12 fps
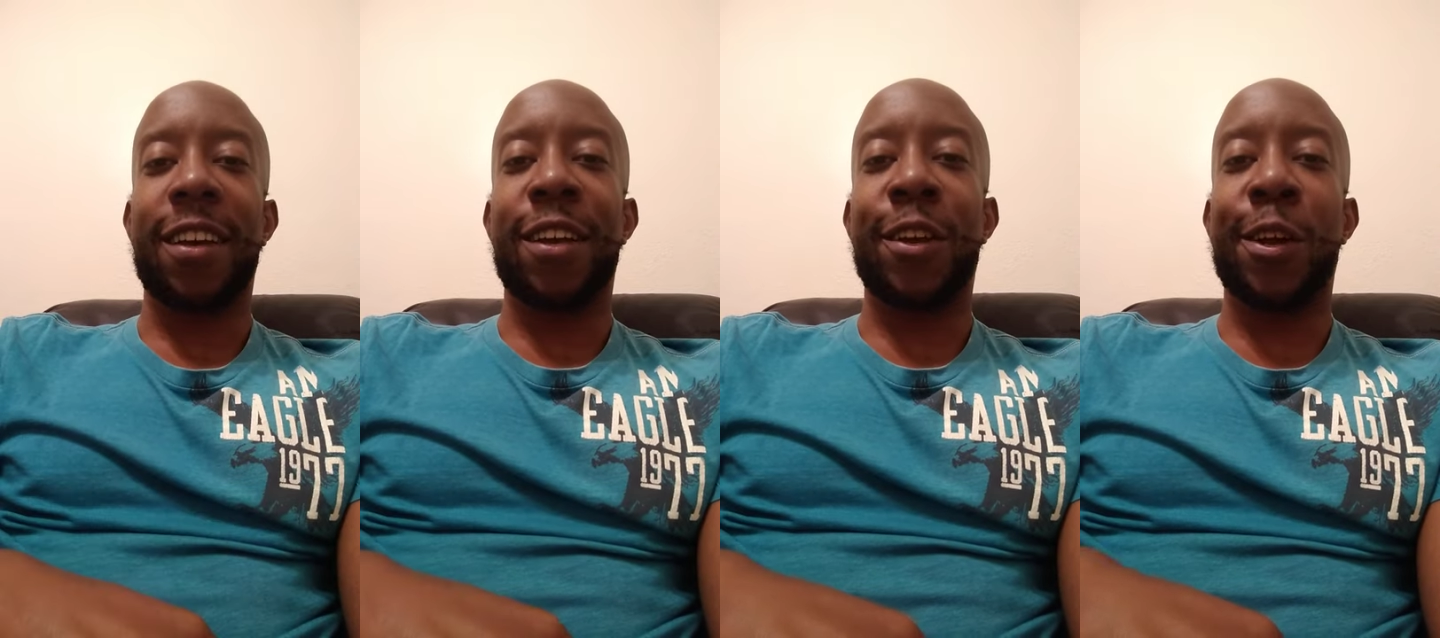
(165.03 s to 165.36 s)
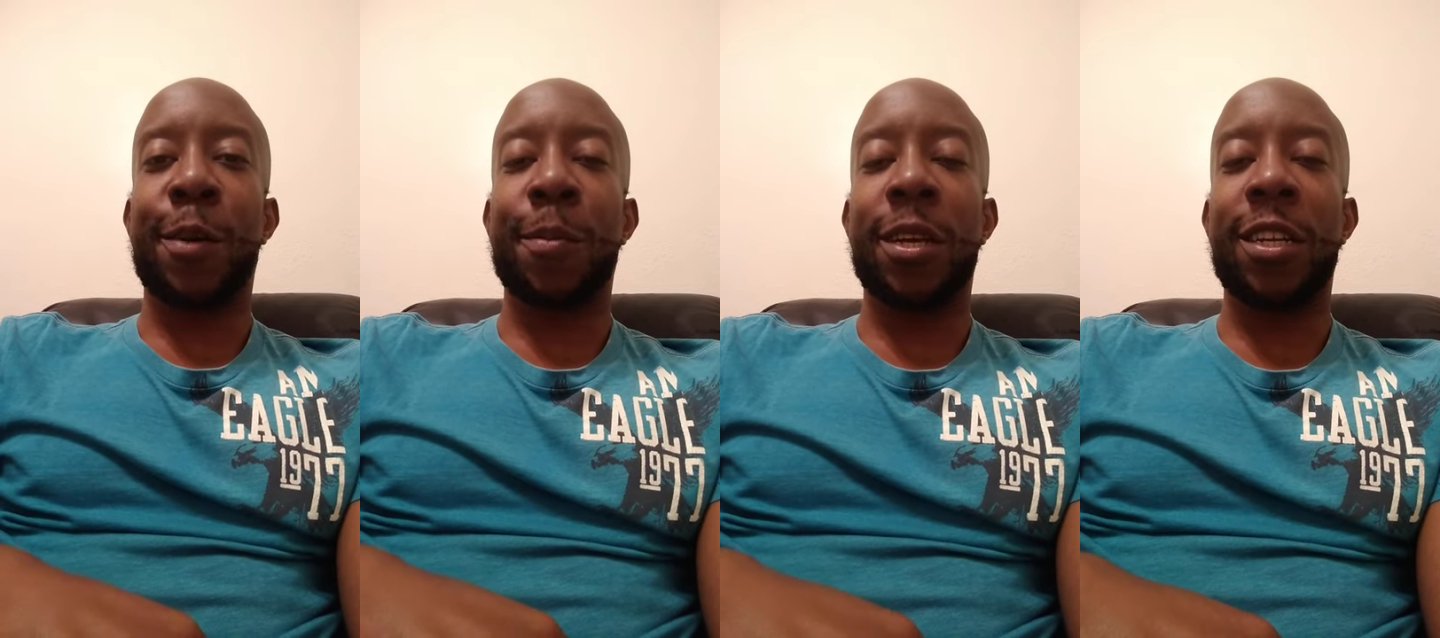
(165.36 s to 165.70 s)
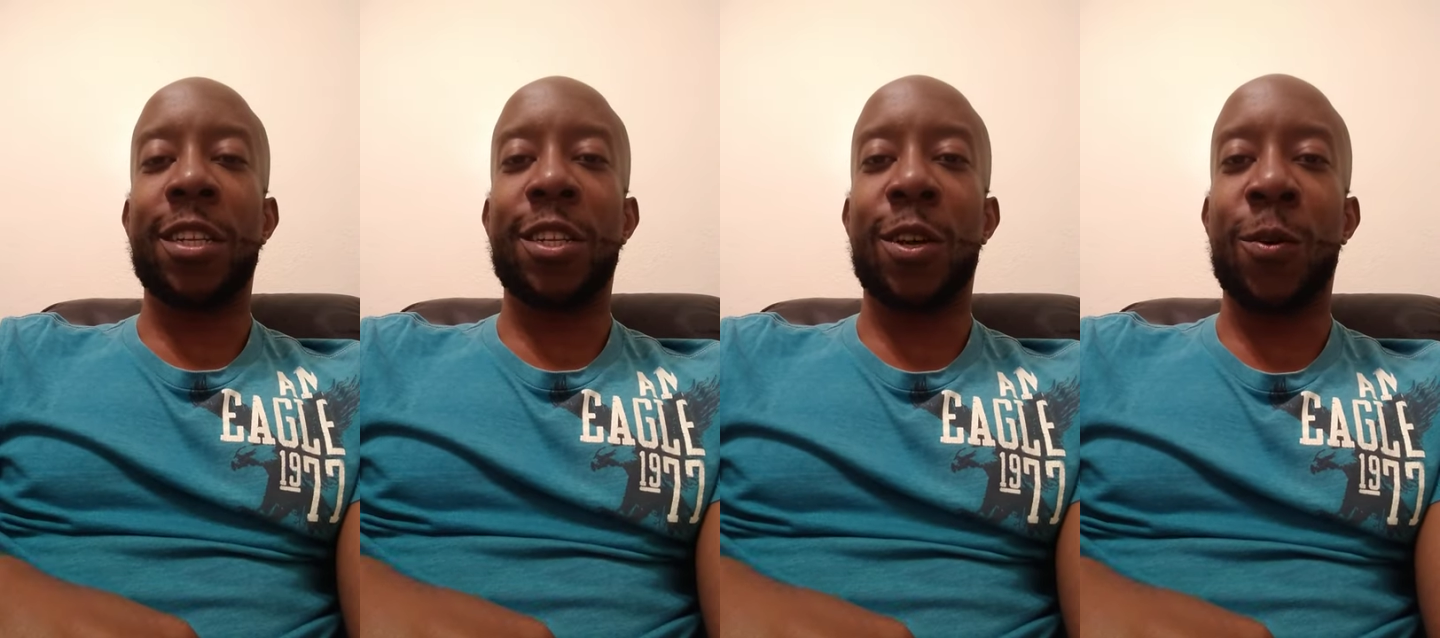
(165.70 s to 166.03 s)
You know what I
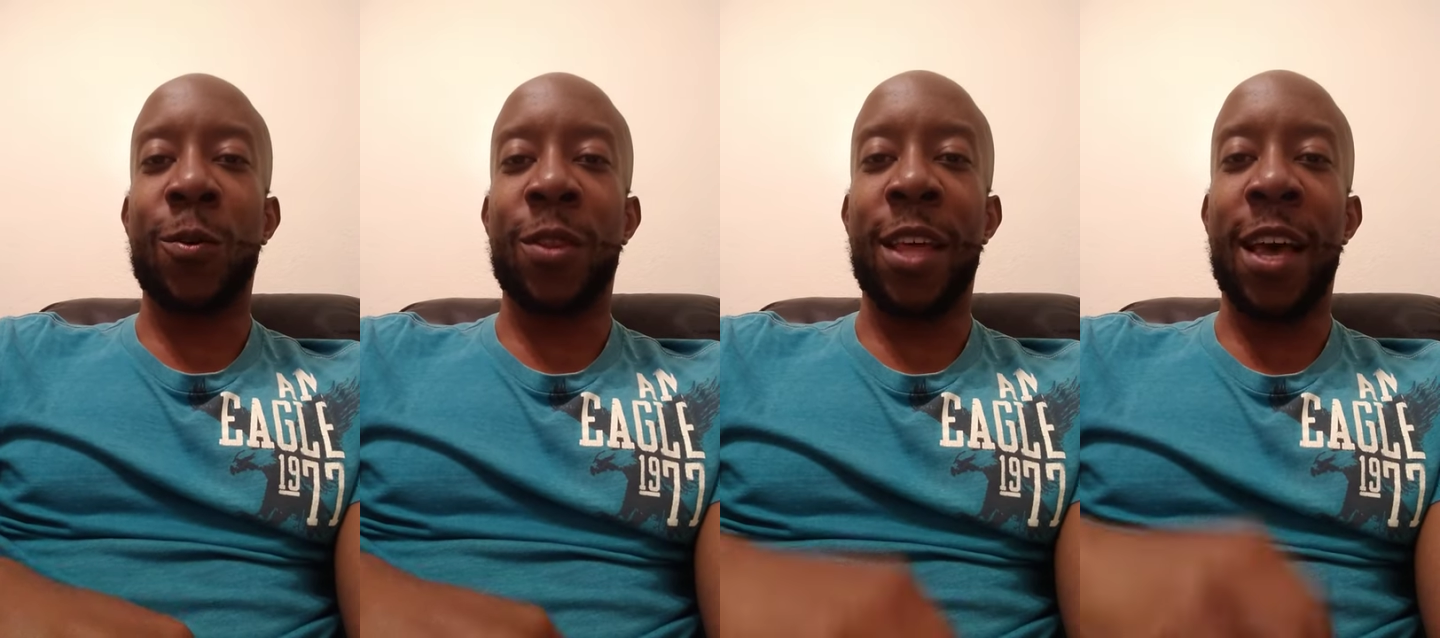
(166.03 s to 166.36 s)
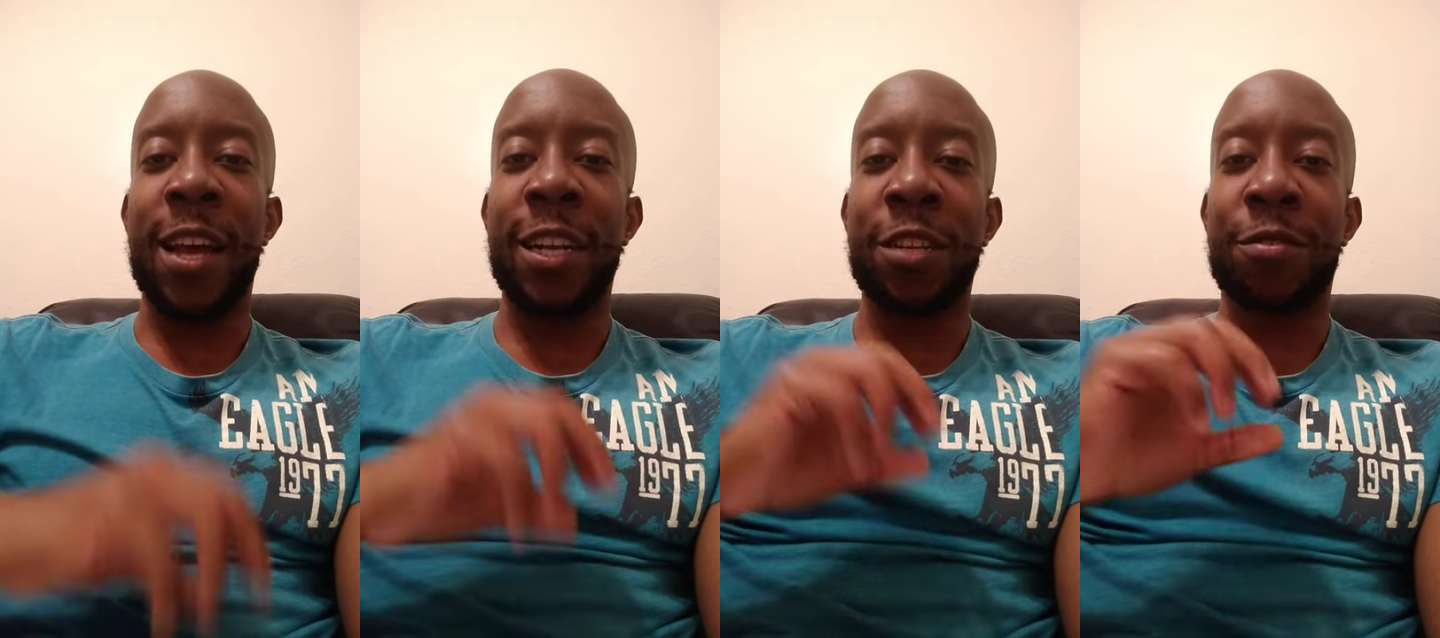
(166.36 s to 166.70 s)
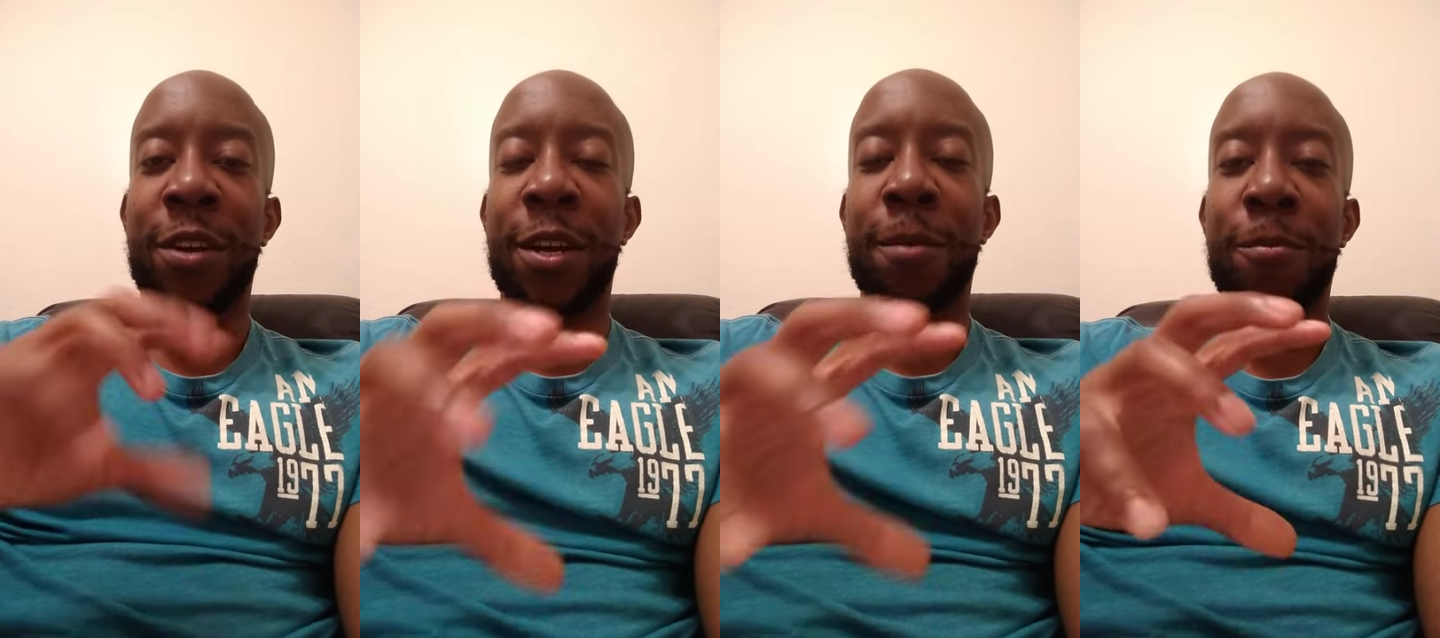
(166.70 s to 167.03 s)
mean? So that is
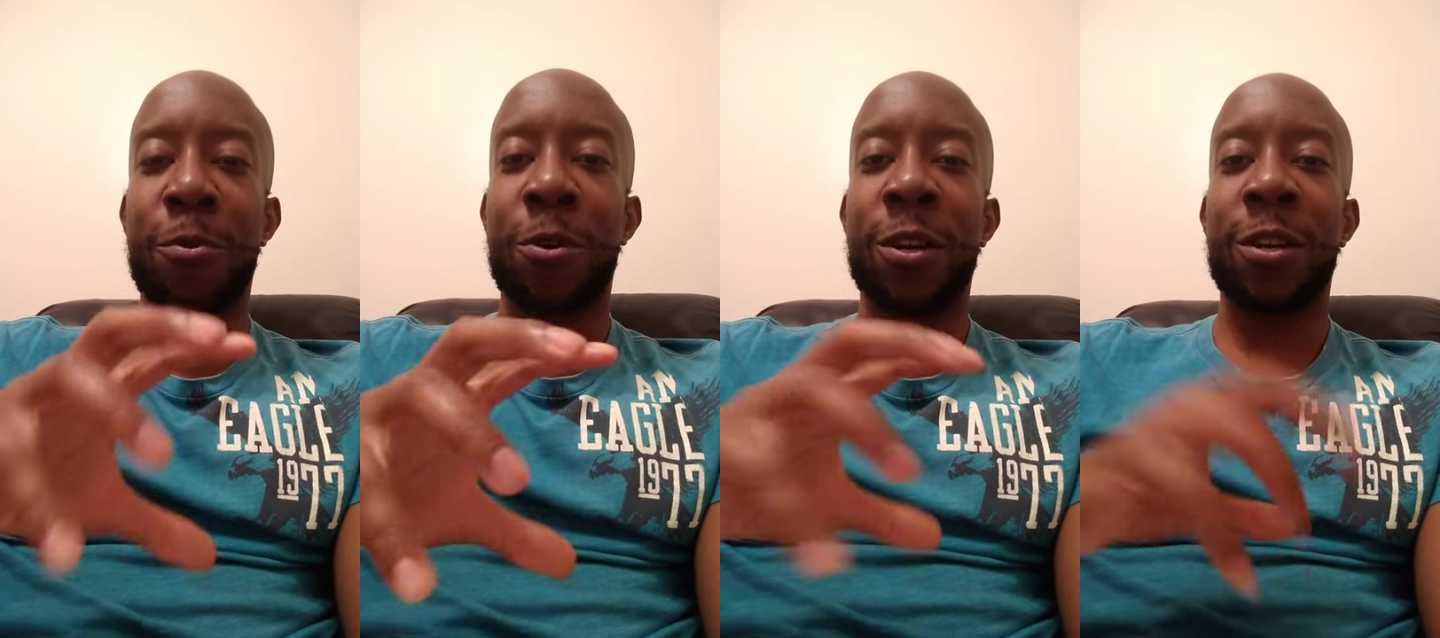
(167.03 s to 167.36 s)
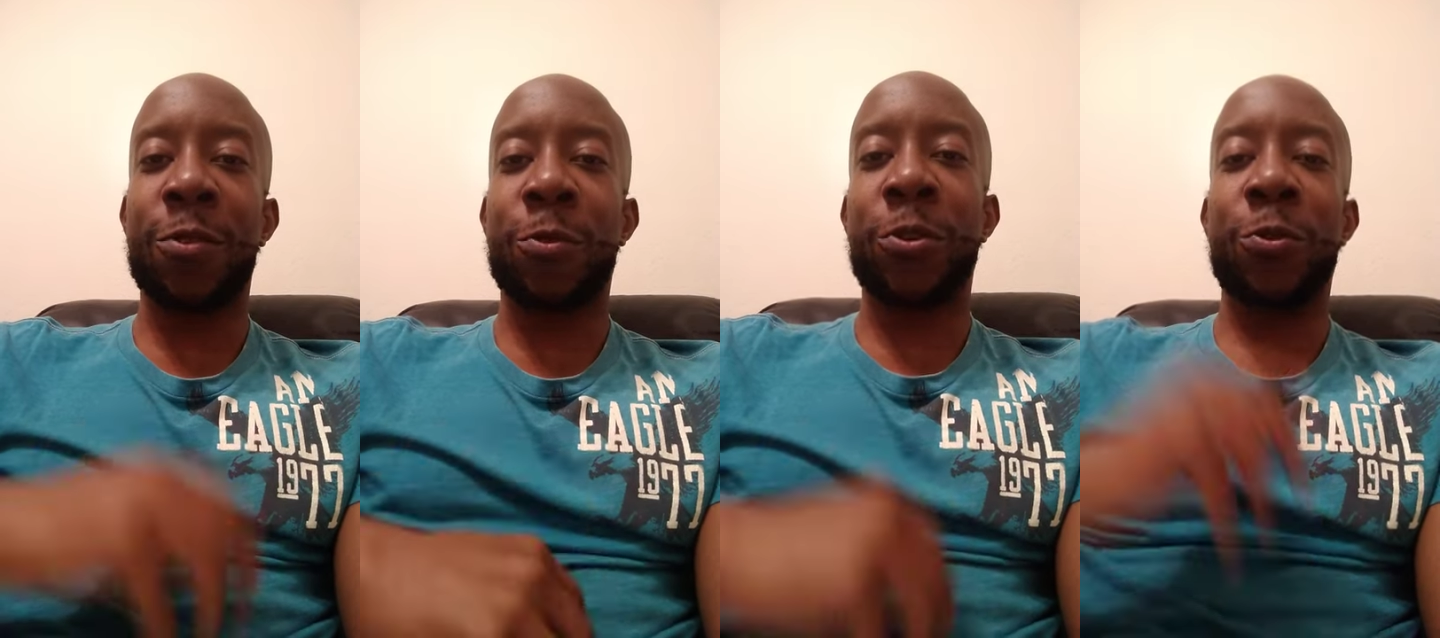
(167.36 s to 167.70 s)
very important.